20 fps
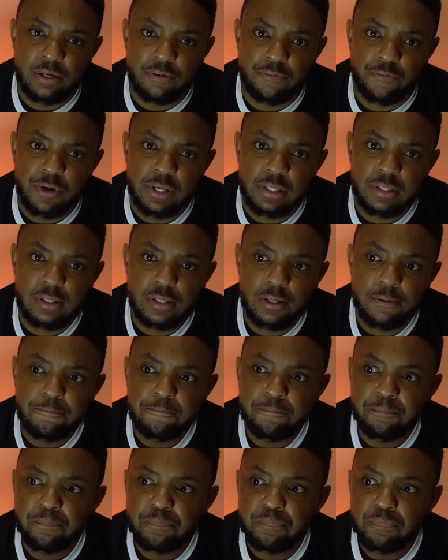different.
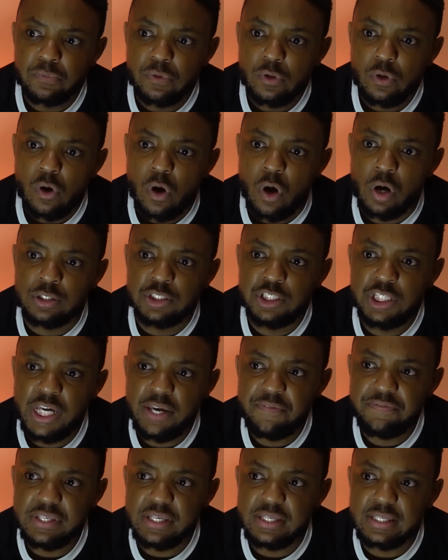On
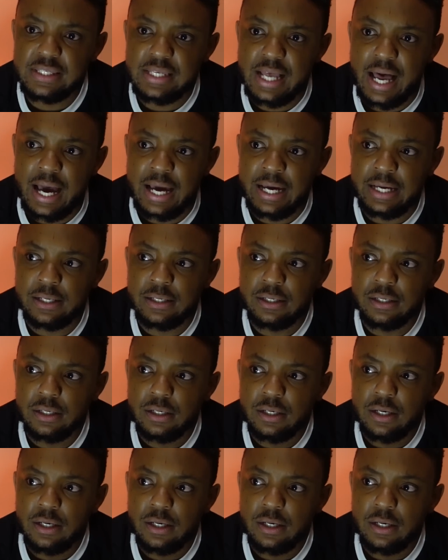Chiefs' side,